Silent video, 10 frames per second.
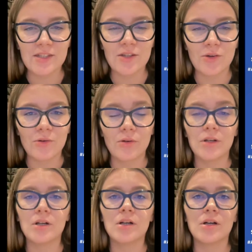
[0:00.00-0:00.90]
So
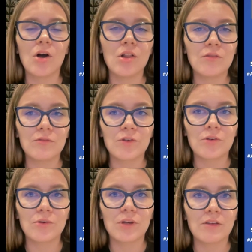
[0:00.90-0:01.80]
all of
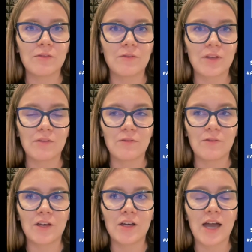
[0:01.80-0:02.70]
you, if
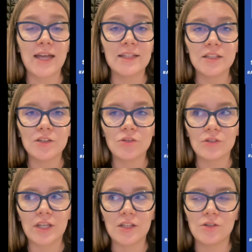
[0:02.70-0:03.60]
I did
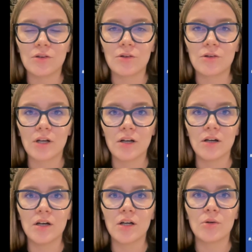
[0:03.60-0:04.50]
not get
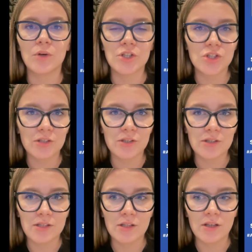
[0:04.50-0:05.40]
your
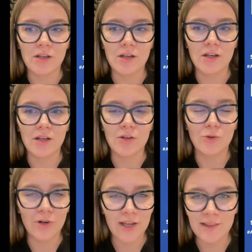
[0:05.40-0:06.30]
questions
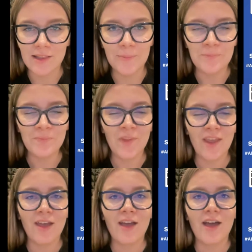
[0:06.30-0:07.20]
correctly,
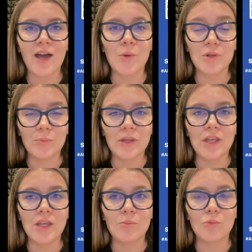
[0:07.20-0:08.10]
I will
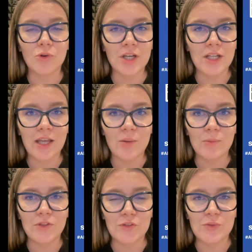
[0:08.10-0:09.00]
be more than
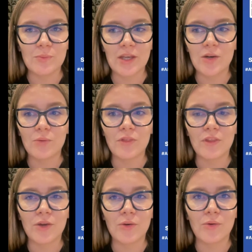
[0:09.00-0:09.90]
happy to speak with
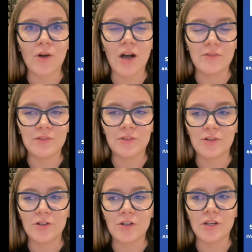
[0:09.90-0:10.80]
you
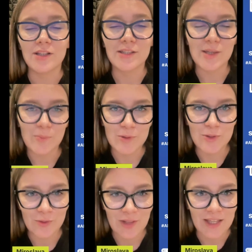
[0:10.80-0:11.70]
after this
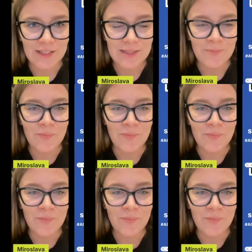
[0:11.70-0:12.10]
episode ends.